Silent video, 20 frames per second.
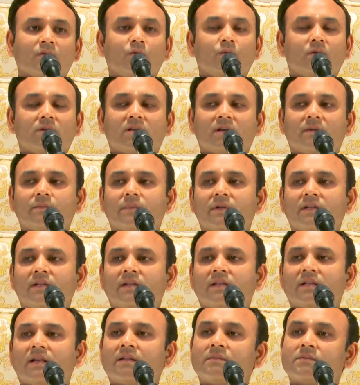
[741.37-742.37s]
Good company
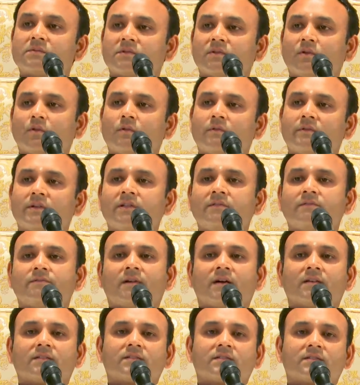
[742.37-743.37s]
helps grow very
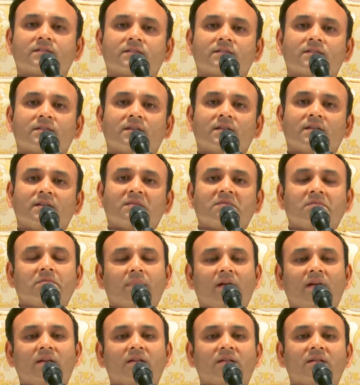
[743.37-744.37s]
fast.
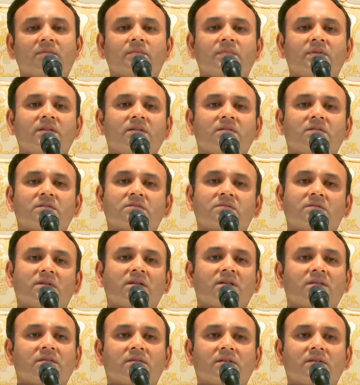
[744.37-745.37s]
Bad company grows
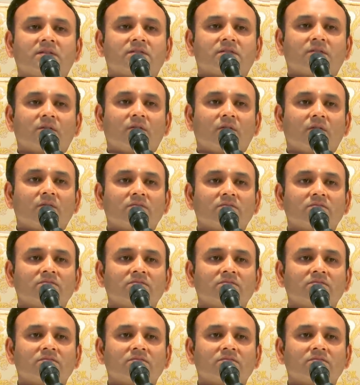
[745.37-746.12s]
very, very slow.